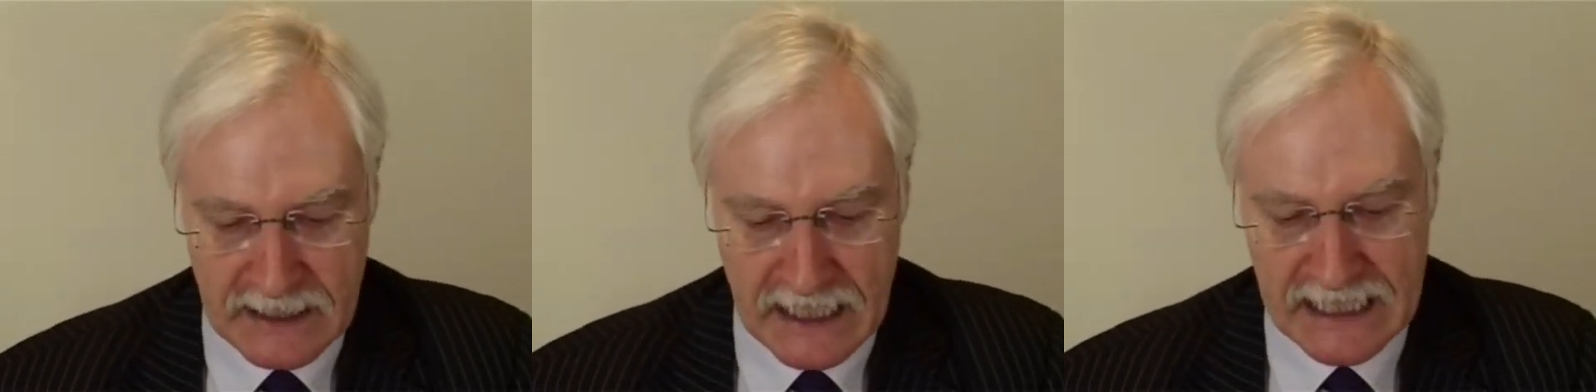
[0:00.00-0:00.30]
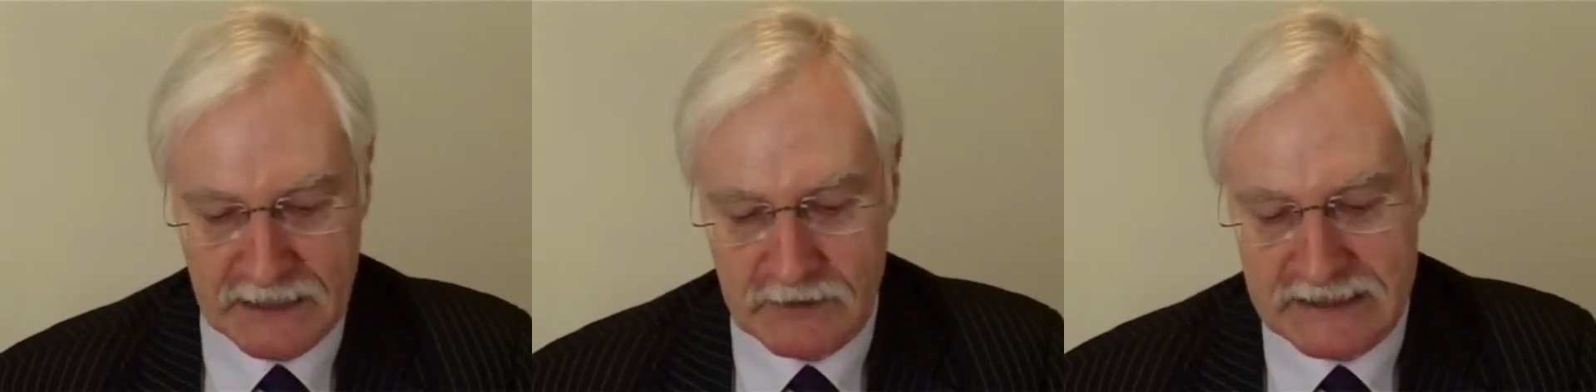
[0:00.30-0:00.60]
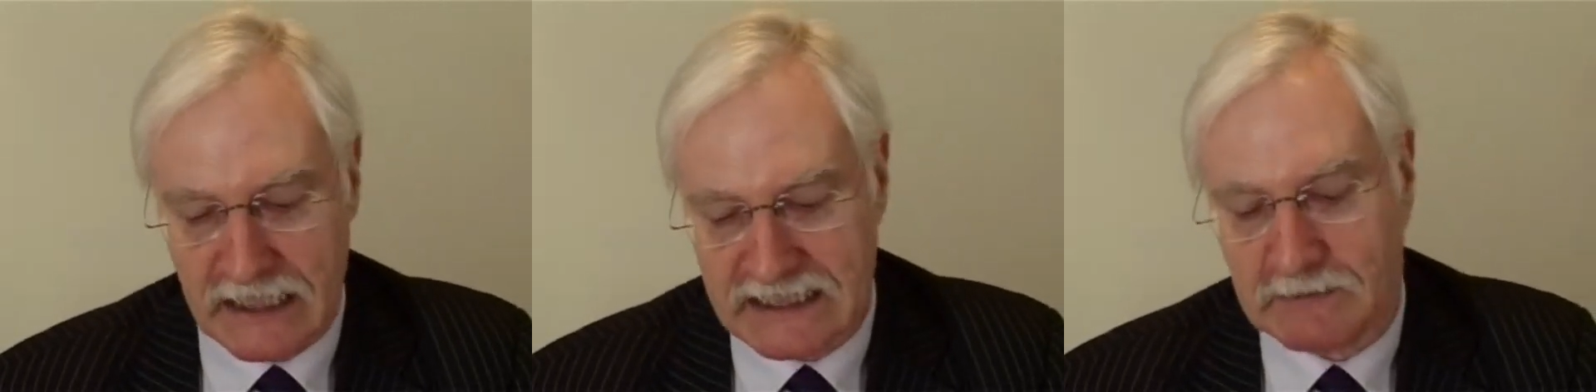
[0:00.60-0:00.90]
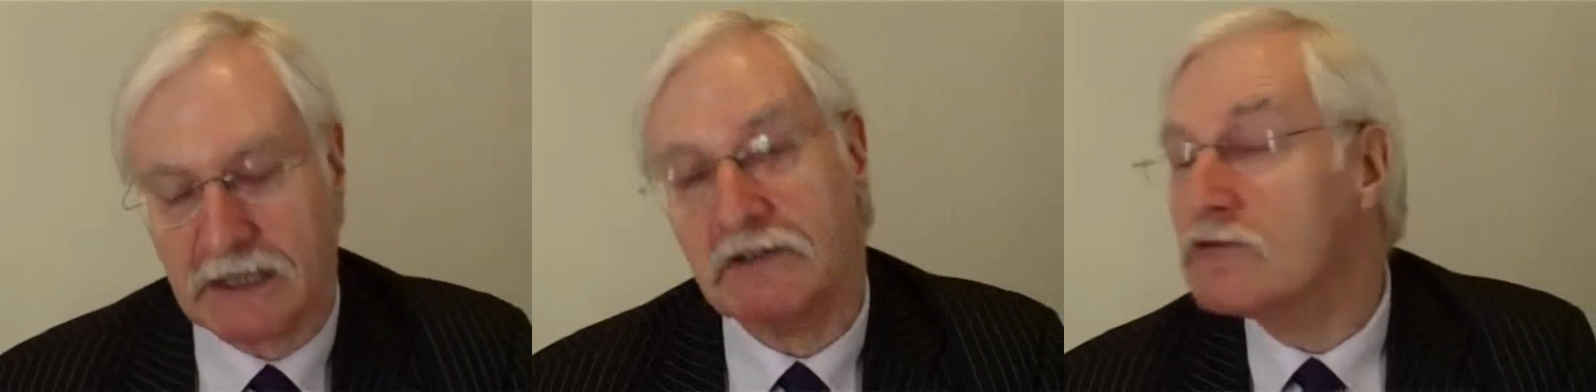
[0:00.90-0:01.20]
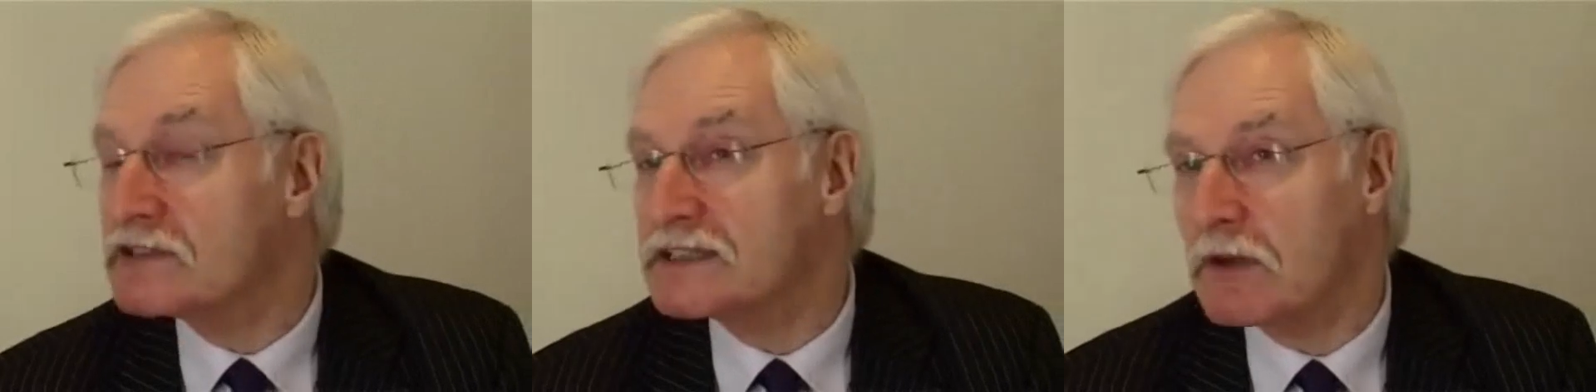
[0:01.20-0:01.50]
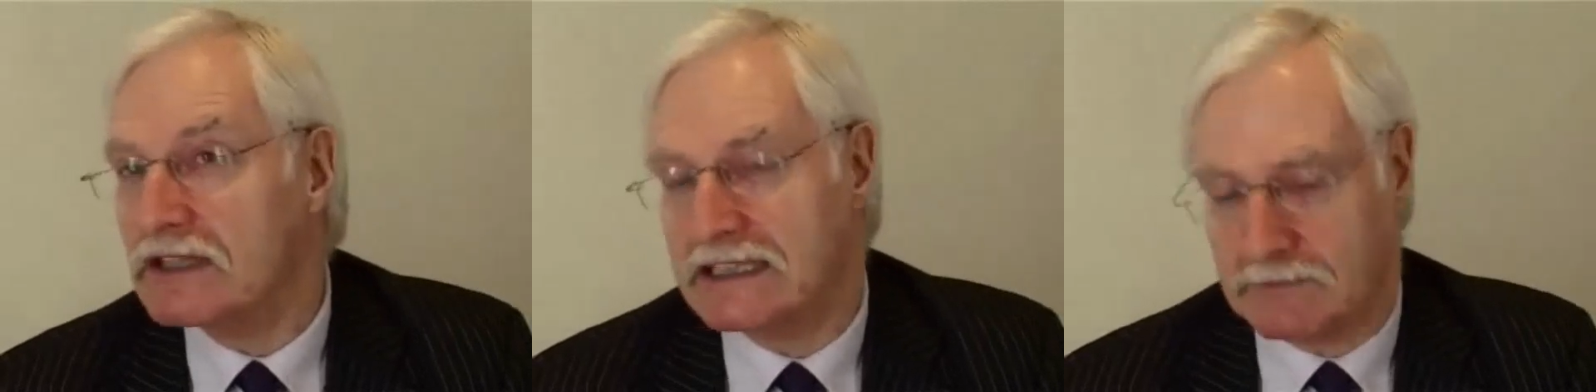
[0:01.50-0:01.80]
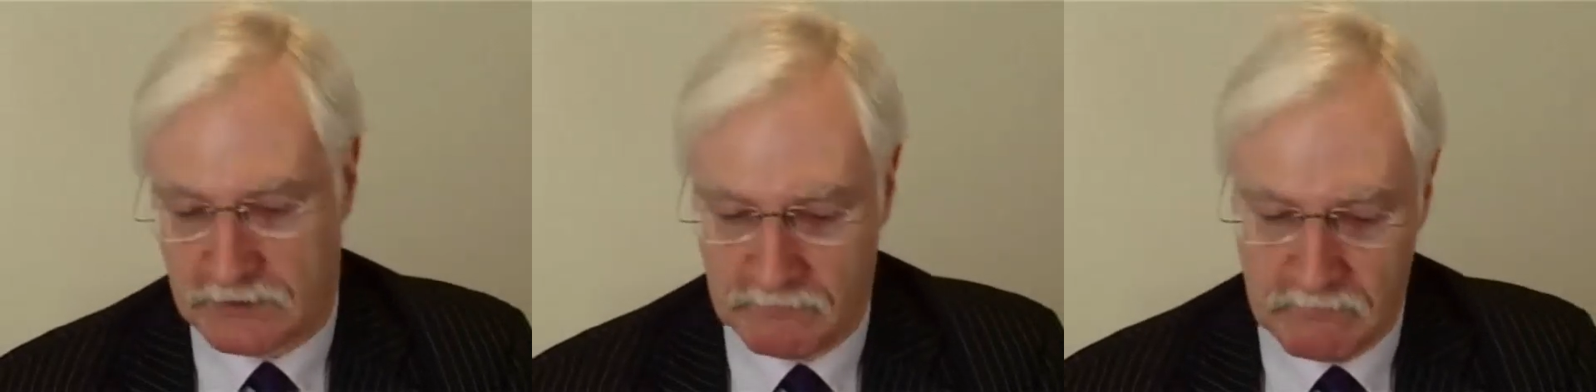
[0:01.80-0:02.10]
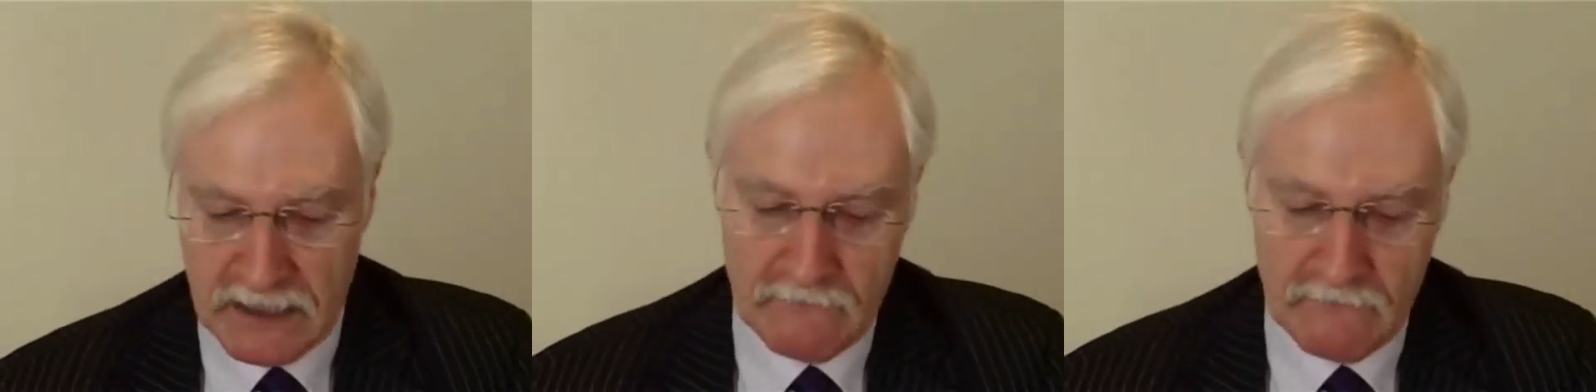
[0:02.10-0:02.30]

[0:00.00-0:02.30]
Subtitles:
and it was ultimately responsible